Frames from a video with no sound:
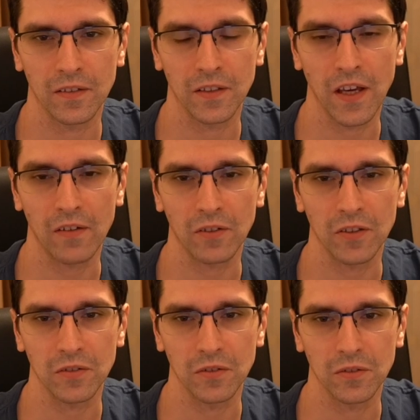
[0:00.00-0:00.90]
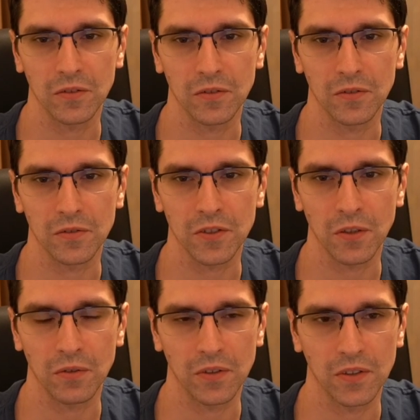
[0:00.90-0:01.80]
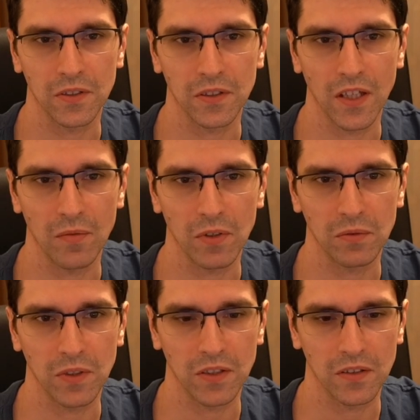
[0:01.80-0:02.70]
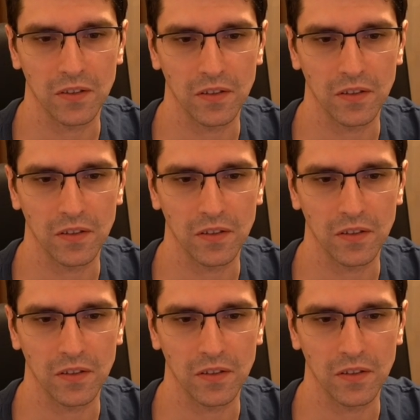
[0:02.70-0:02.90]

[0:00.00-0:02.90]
today I'm going to show you the game between